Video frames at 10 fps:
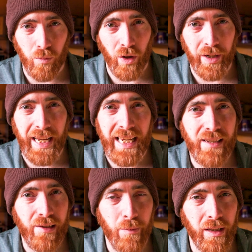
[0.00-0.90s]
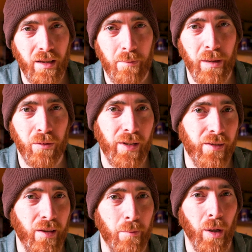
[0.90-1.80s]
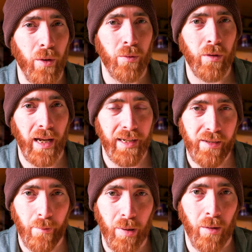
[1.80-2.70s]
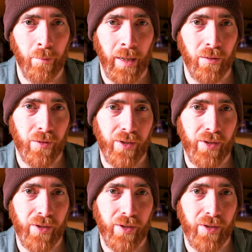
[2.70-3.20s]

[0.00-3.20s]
one is something that's built into the boat, and it's a pump out